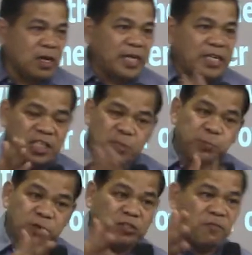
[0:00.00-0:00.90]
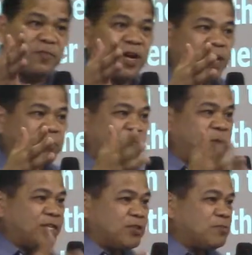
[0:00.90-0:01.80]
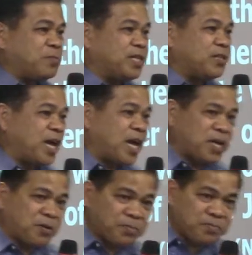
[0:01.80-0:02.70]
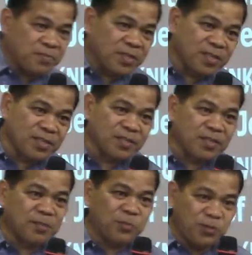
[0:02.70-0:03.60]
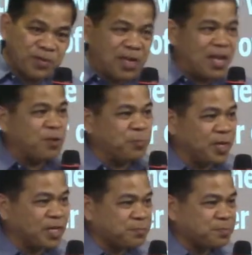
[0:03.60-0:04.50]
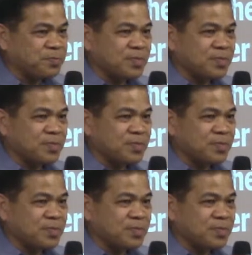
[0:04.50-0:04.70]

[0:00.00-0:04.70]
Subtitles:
at least 4 to 5, depending on my time, if you will allow me,